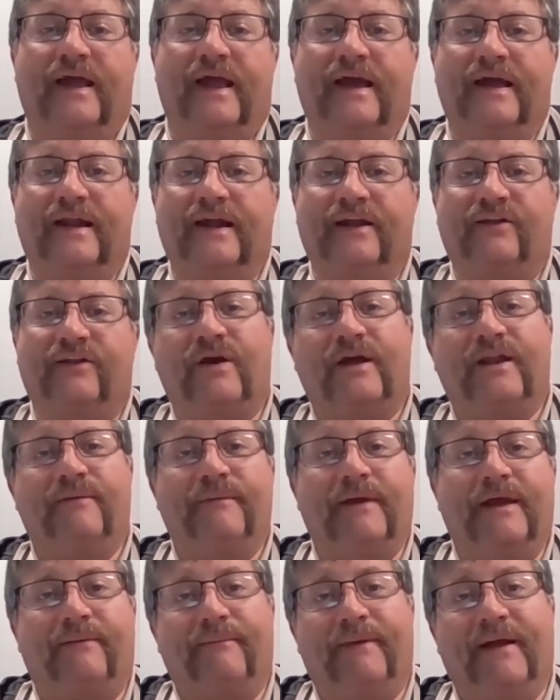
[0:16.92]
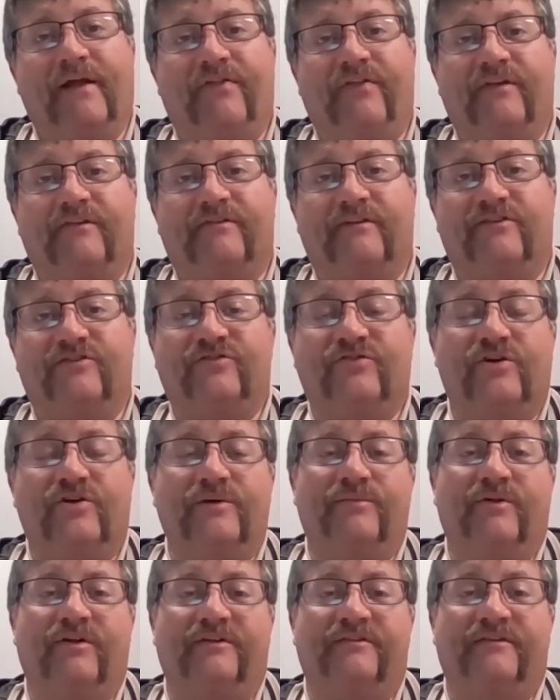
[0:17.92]
and I try to make math as
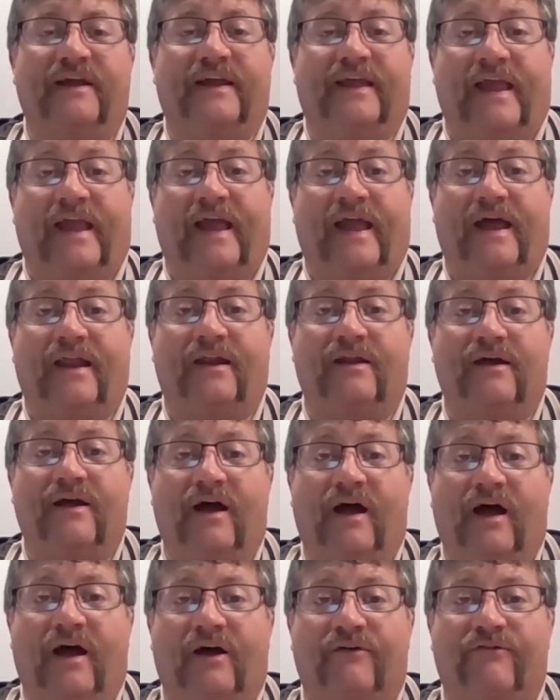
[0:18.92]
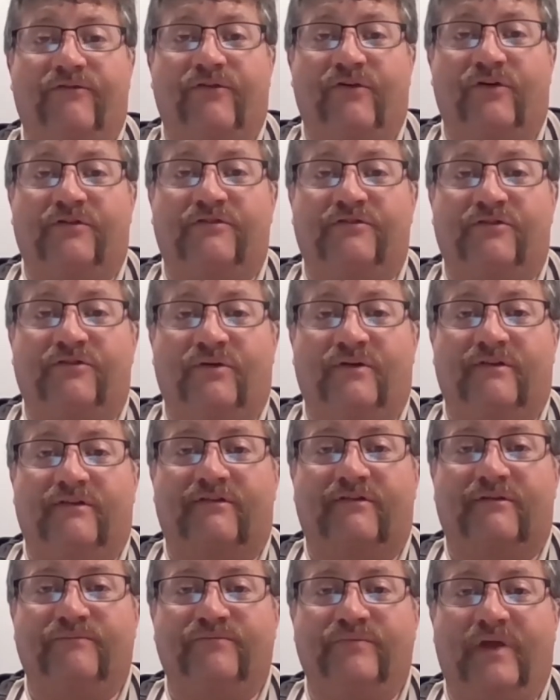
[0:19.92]
enjoyable as I can uh, for
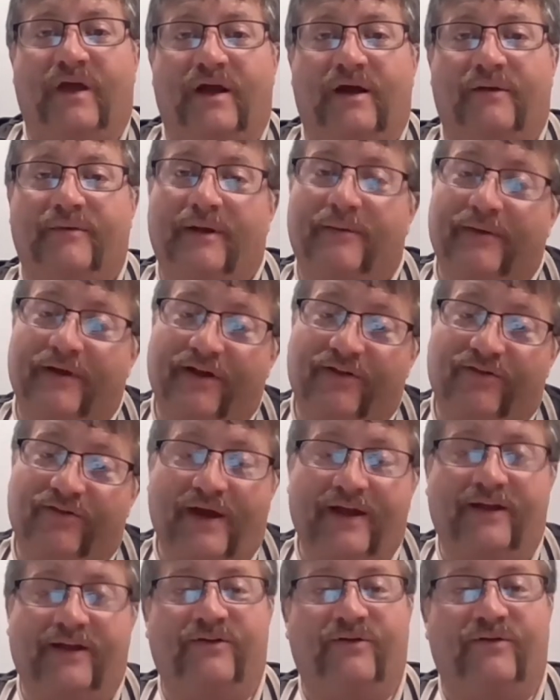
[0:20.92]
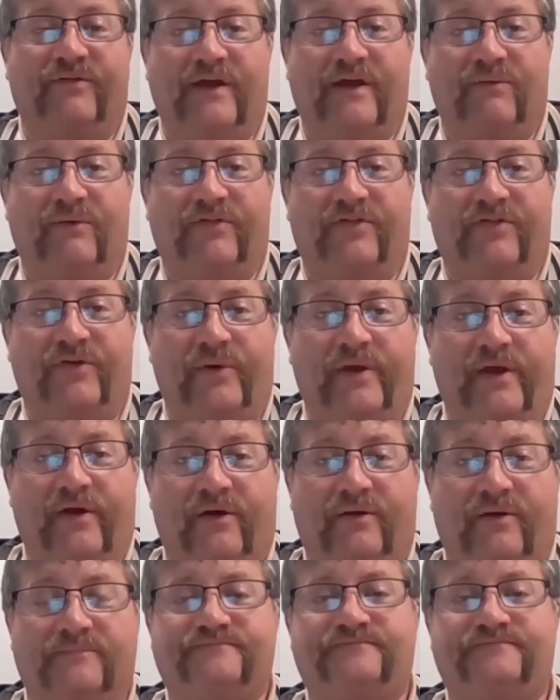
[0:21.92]
students. Um, and I'm going to try to do that with you here.